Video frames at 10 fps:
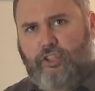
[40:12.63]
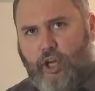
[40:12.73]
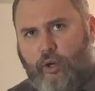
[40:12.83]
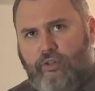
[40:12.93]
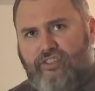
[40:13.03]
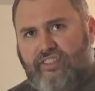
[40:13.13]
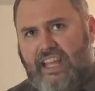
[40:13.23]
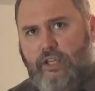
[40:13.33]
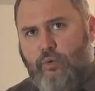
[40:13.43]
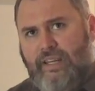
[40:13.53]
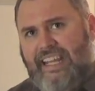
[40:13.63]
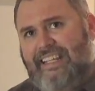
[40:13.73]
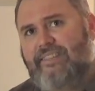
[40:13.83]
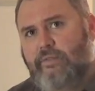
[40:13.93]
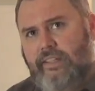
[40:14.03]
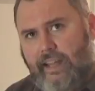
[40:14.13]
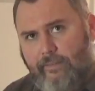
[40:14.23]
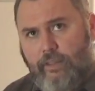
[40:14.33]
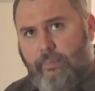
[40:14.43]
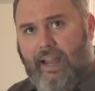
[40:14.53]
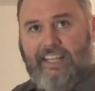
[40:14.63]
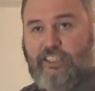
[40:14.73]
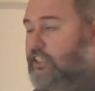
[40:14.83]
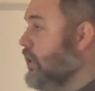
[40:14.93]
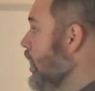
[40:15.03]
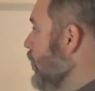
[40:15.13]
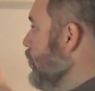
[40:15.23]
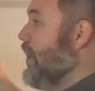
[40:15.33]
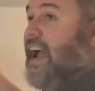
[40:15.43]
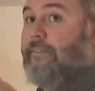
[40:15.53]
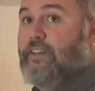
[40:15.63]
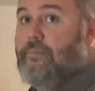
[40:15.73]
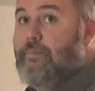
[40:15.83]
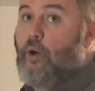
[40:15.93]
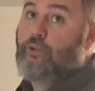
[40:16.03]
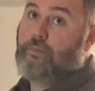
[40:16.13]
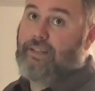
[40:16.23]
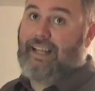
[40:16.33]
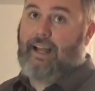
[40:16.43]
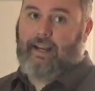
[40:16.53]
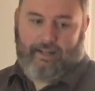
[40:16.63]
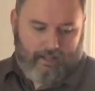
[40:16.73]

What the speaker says: dose that you need to give the patient, you have to multiply.